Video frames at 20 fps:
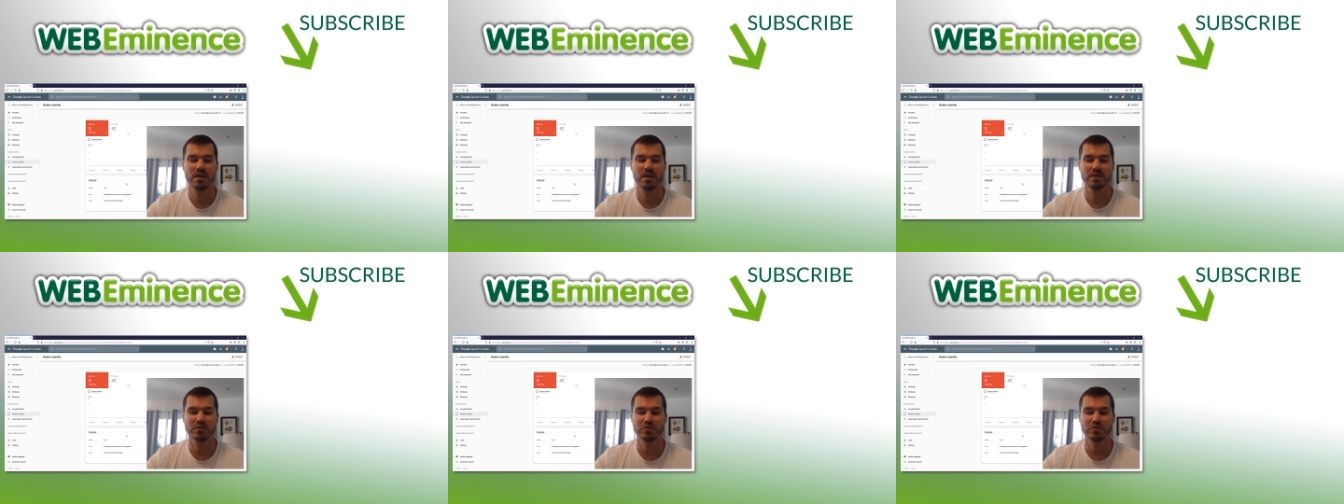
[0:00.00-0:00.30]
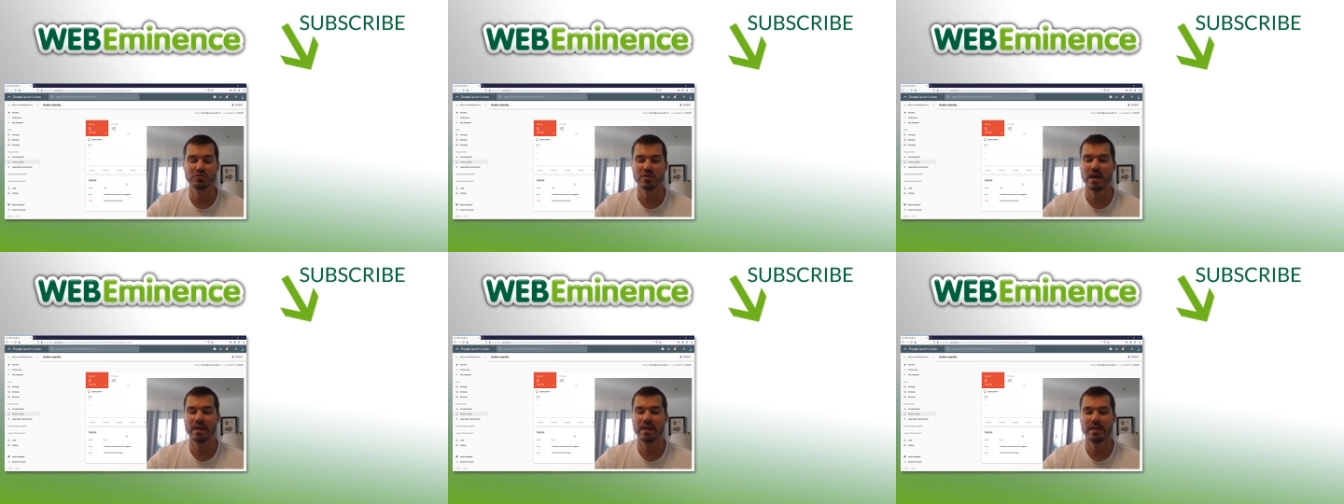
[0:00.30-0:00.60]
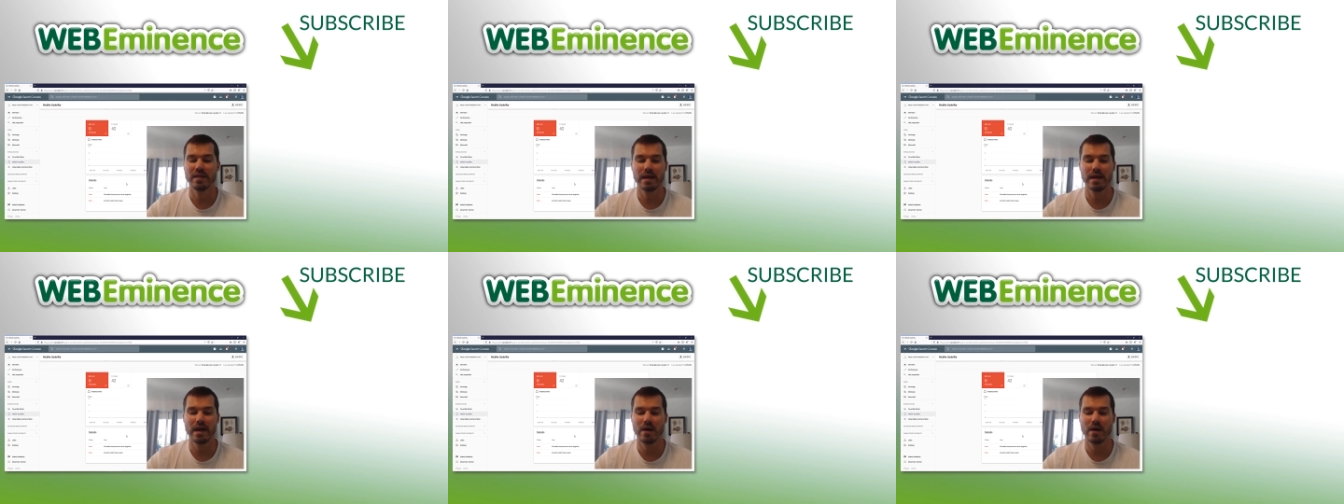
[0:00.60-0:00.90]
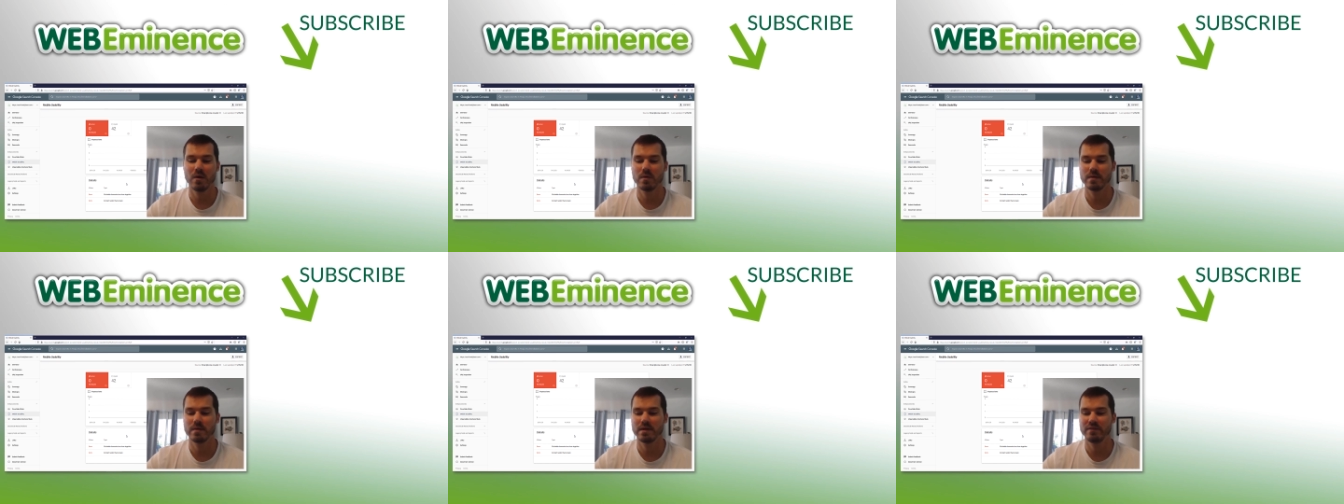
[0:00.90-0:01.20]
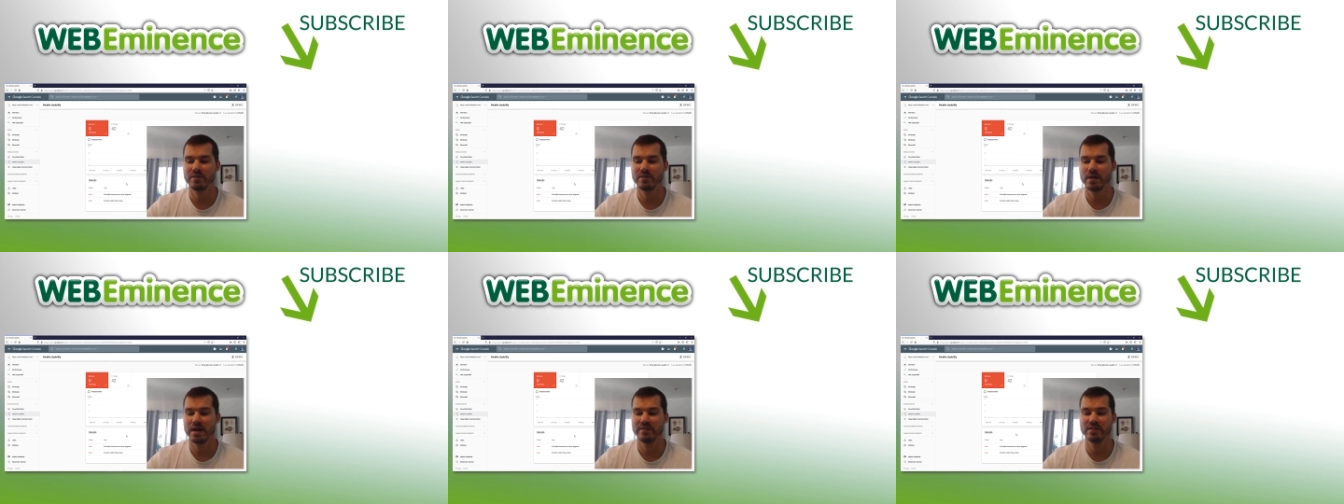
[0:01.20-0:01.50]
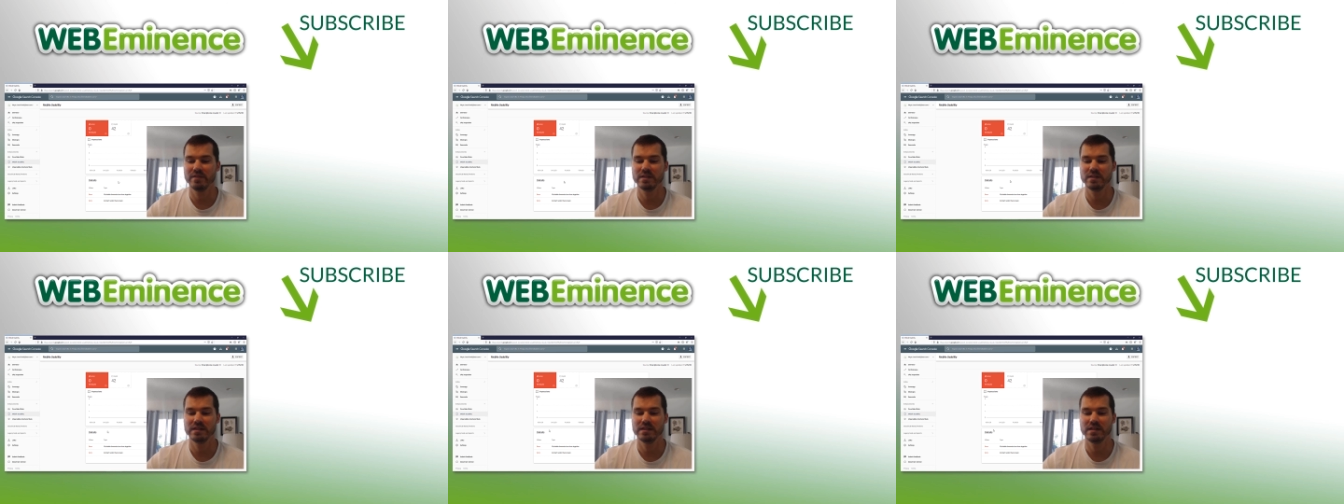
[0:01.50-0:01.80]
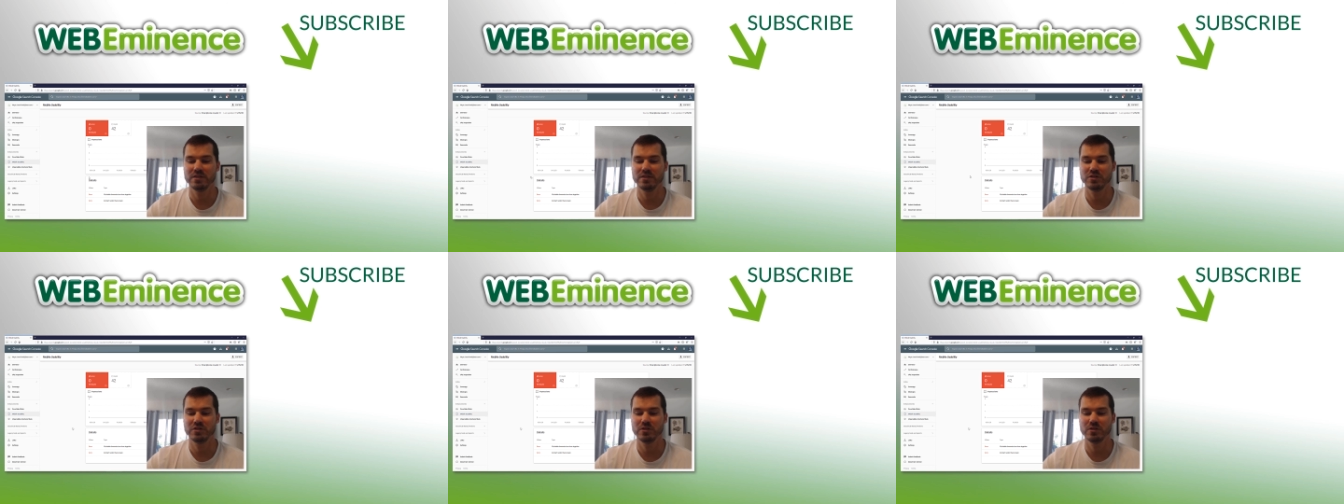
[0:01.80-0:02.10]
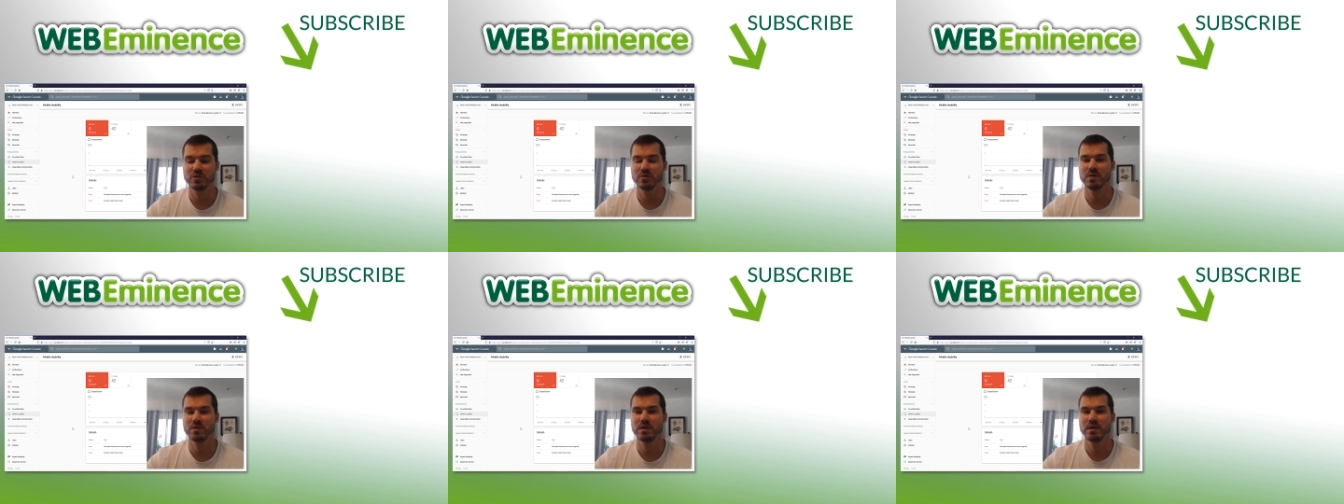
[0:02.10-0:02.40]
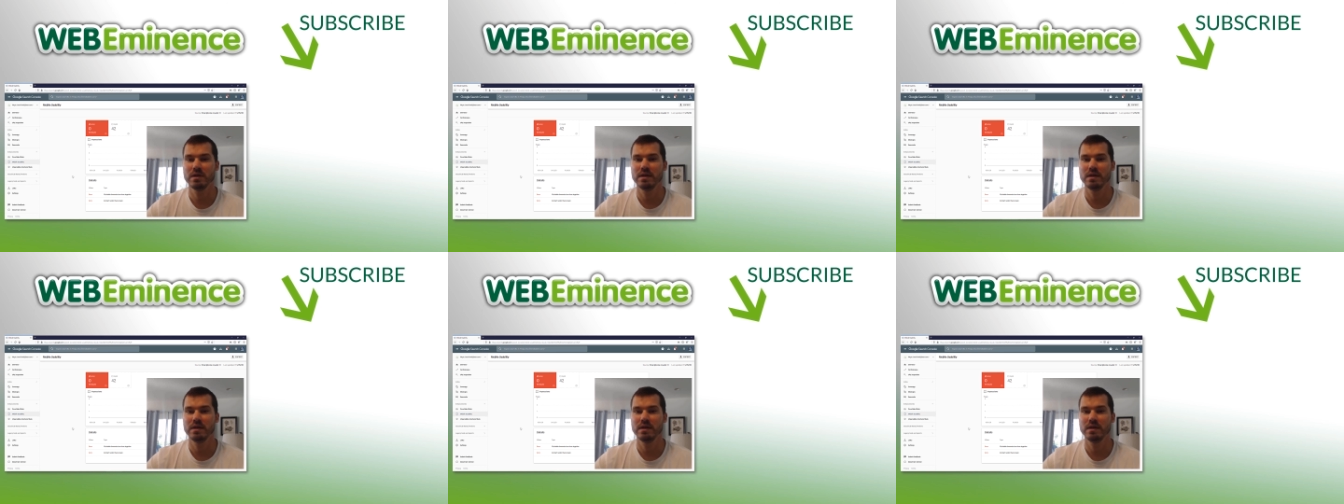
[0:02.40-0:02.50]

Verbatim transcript: So try that out if you're having this issue,